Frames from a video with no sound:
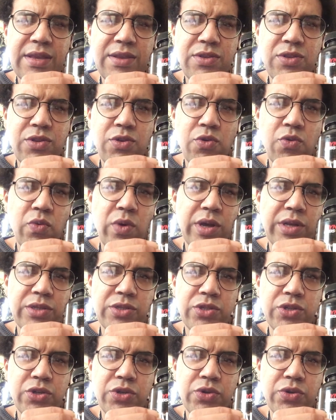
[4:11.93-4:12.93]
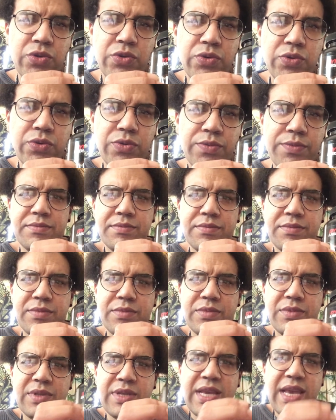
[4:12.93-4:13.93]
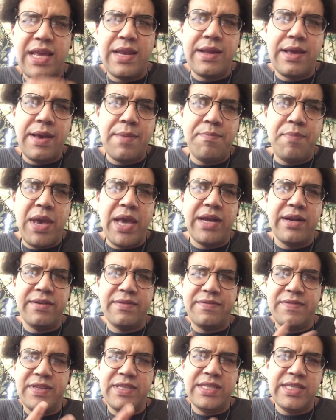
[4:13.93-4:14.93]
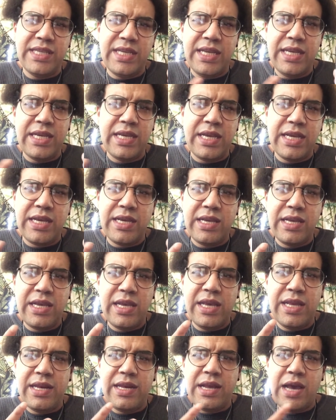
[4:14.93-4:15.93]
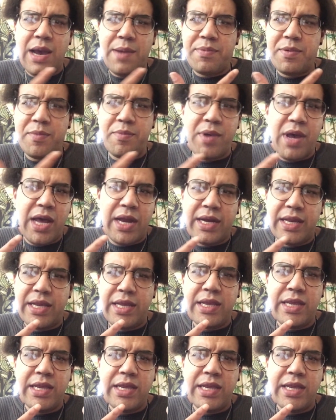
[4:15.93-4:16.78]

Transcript: you want to get a better physique in the upper body